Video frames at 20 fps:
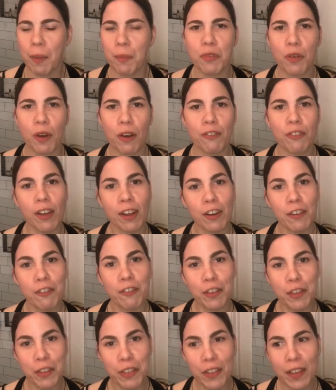So I've done a
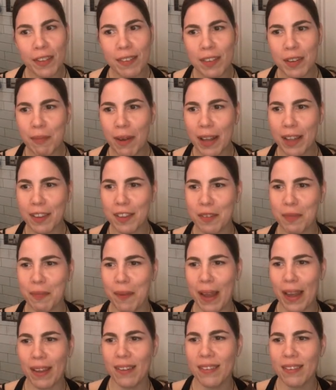few things in my
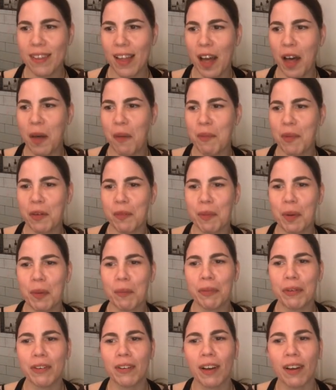space to help me
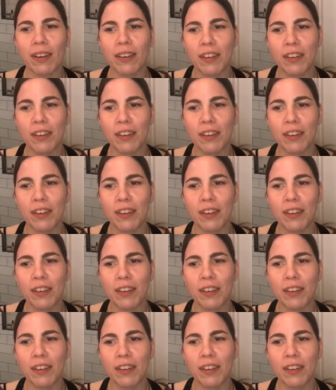remember not